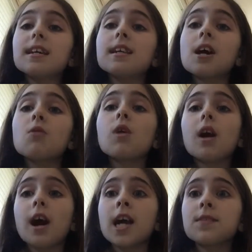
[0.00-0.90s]
Now,
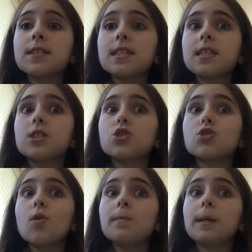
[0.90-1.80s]
I have seen
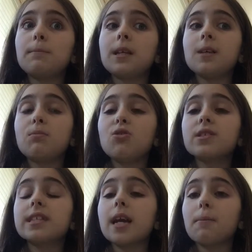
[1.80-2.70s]
so many people
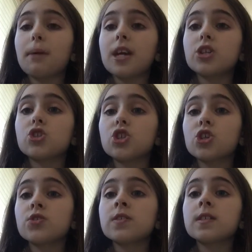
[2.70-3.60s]
send
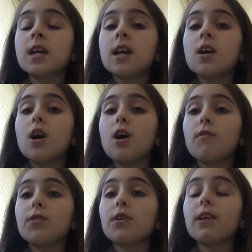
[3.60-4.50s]
pictures
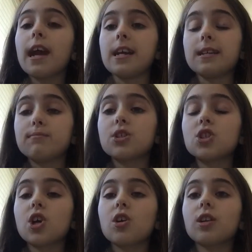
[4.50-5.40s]
of their
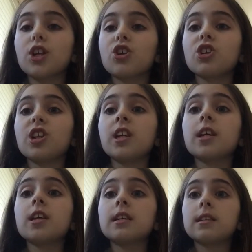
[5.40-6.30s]
hamster literally